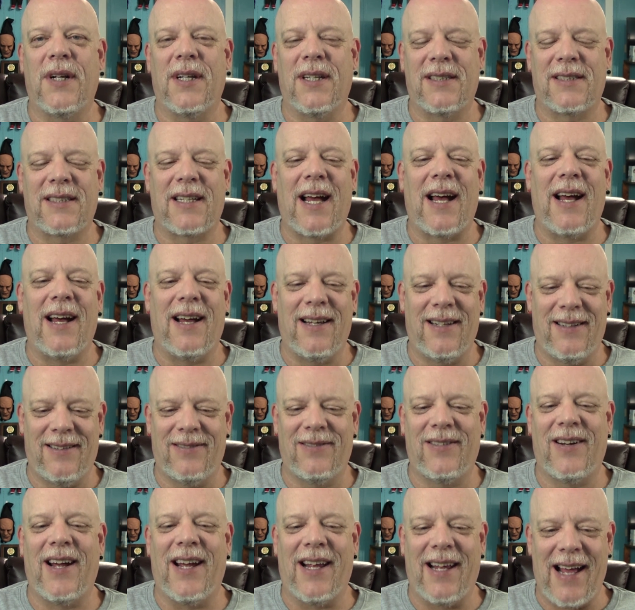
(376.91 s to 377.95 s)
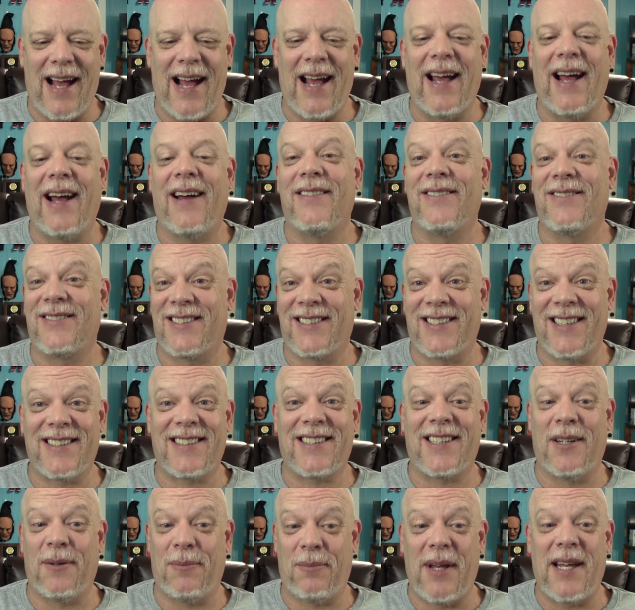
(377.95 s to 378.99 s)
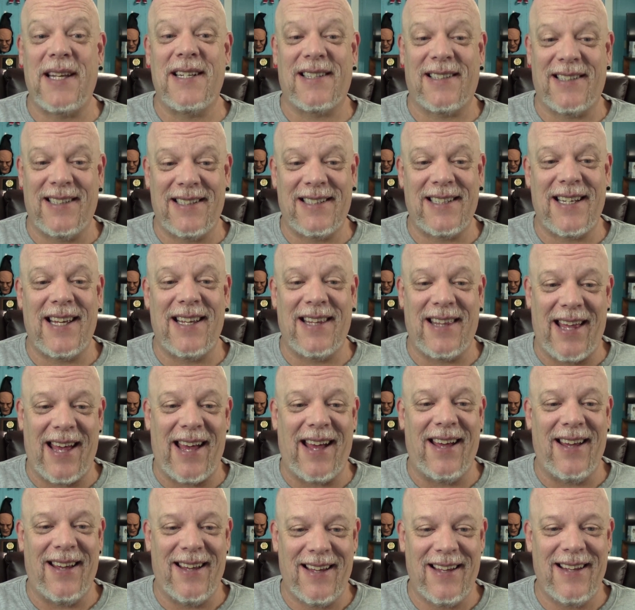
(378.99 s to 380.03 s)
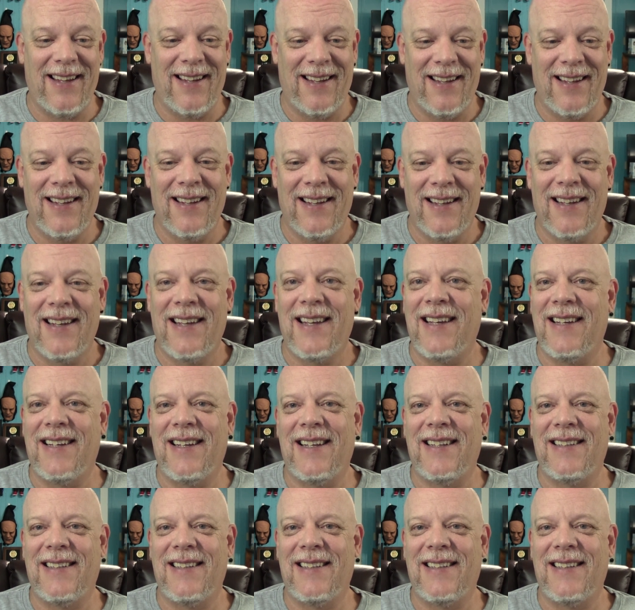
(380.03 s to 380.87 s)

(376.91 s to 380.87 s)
but he's betray got, us. Right, I, I was just going to basically say that. He,